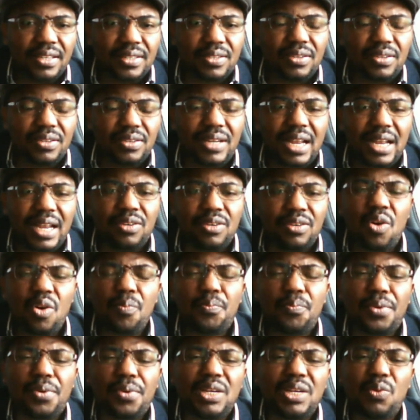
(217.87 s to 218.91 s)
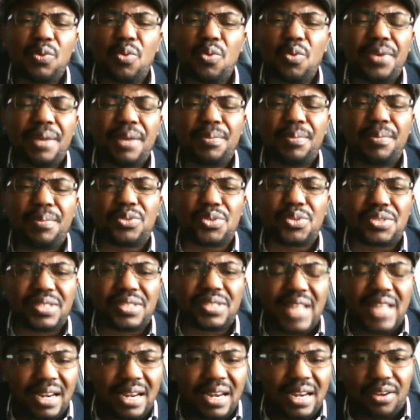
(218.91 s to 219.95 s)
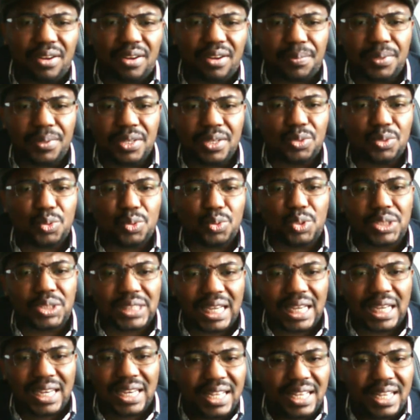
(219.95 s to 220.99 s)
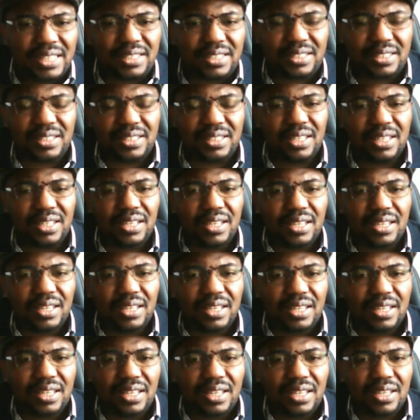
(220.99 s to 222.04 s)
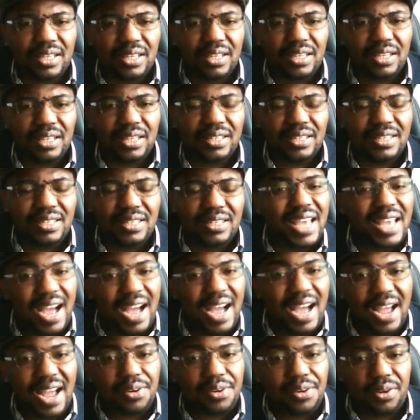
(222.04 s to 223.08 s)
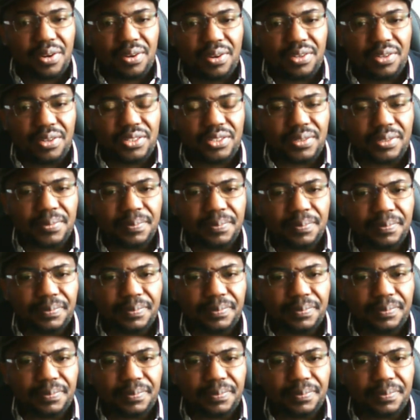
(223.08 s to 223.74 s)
so that nobody will be able to stand up to challenge their ideology.